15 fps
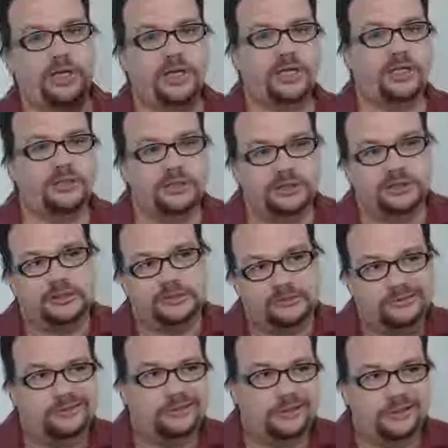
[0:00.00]
to
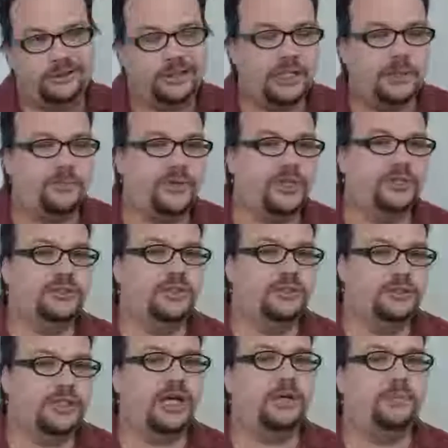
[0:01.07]
keep things on
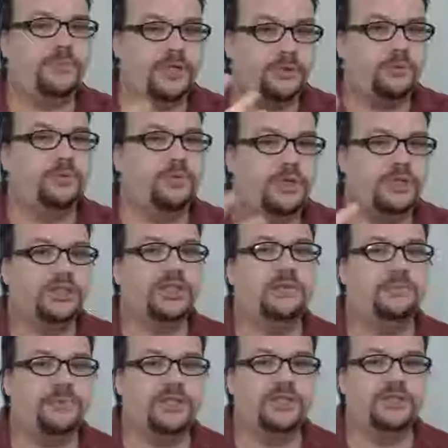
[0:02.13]
topic. We want to
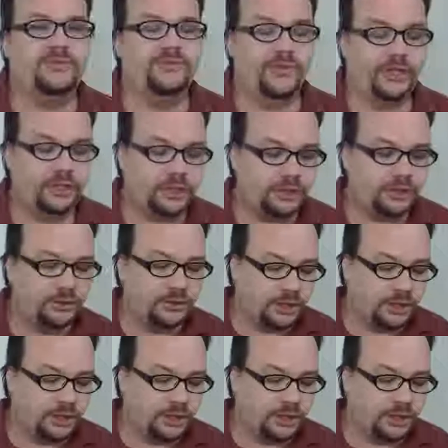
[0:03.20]
keep things friendly.